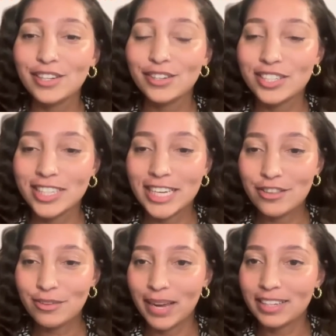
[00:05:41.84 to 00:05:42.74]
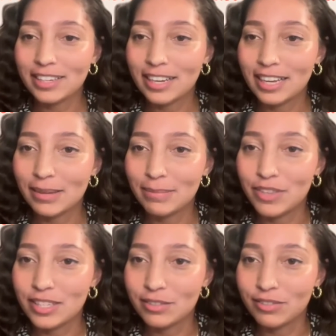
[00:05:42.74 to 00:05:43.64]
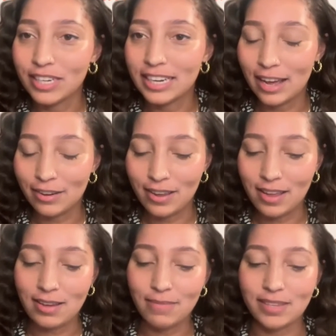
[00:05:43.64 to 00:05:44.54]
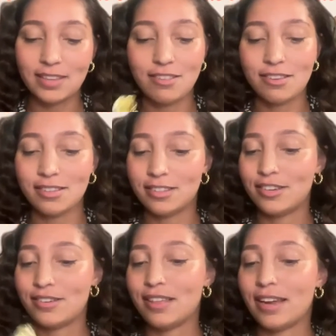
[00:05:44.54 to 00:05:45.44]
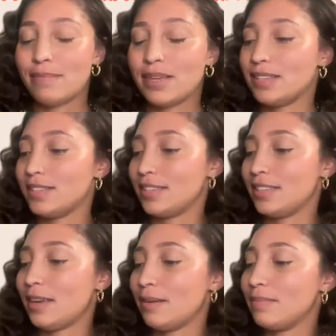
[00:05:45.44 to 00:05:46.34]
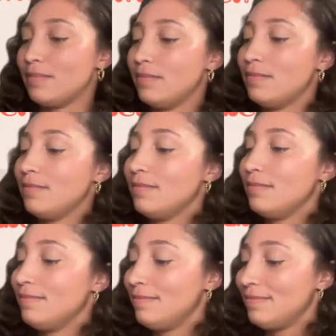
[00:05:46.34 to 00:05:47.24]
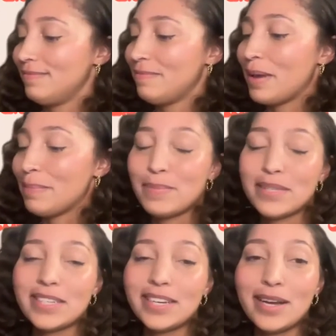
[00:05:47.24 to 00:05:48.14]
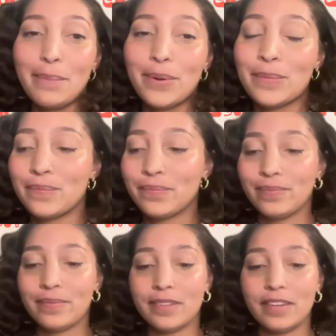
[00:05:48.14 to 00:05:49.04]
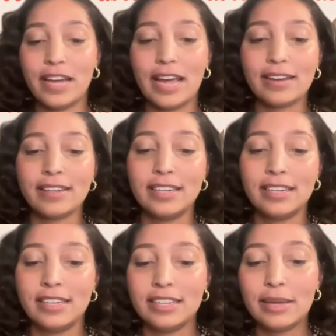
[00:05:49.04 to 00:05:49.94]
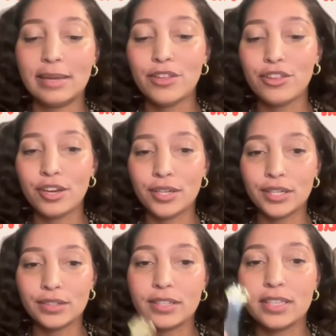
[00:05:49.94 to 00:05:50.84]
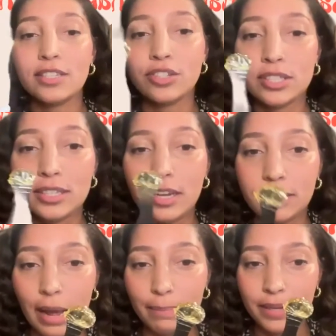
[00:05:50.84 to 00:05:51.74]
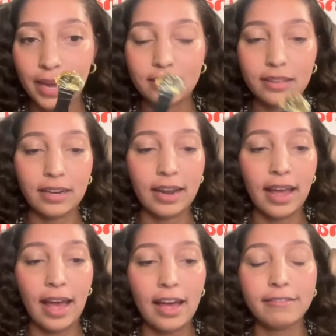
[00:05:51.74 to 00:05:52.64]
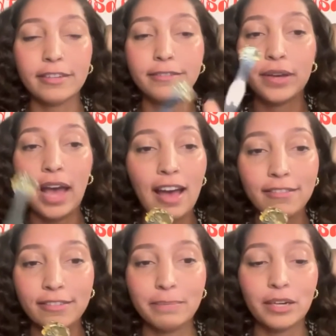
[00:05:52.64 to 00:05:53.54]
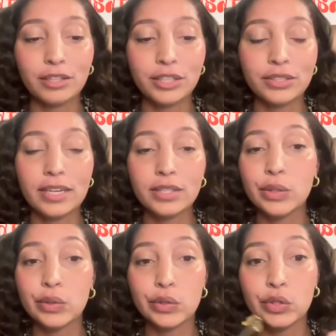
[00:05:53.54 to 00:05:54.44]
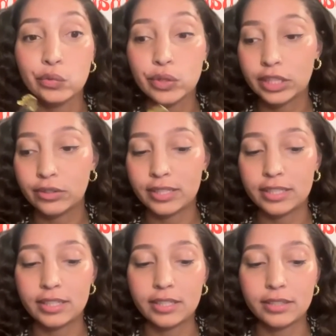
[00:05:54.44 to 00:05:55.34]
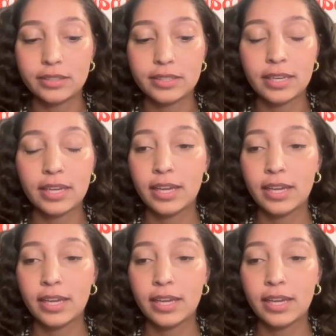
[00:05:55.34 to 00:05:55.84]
Christine, do you mind just reading out any messages too that I missed? Because might be missing a couple. Okay, let me show you. So this is just another applicator that I have. If you have a metal utensil, this is really great to use.